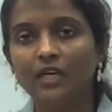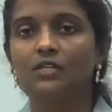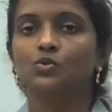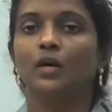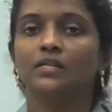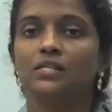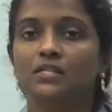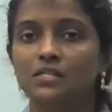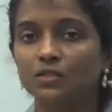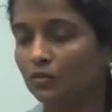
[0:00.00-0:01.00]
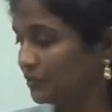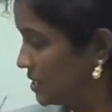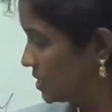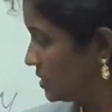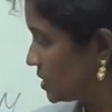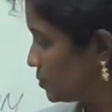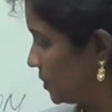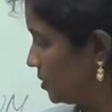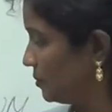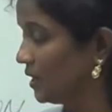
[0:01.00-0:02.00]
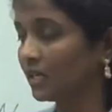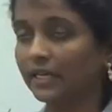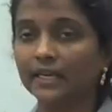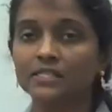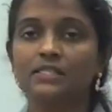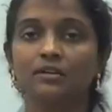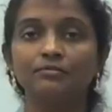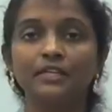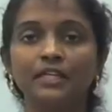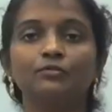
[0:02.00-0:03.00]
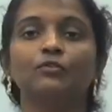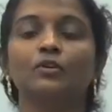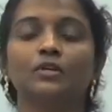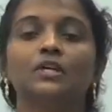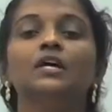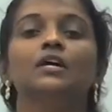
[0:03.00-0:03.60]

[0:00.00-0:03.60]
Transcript: So, as a result of this, this uh, mercury has an affinity for uh,